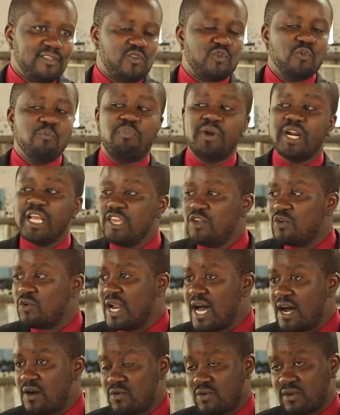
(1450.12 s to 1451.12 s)
to bring you
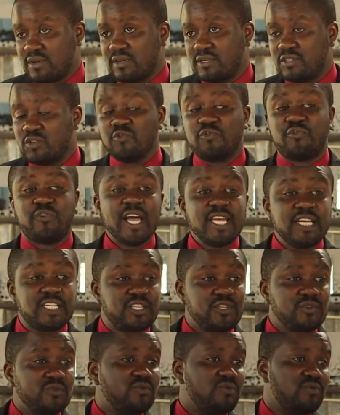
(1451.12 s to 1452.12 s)
down, to
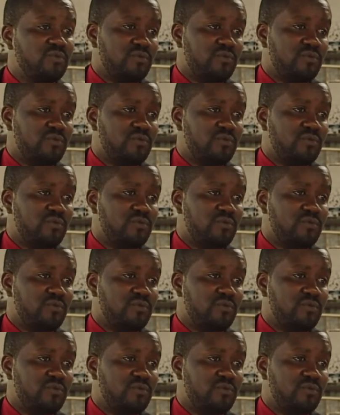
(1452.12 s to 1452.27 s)
fight you.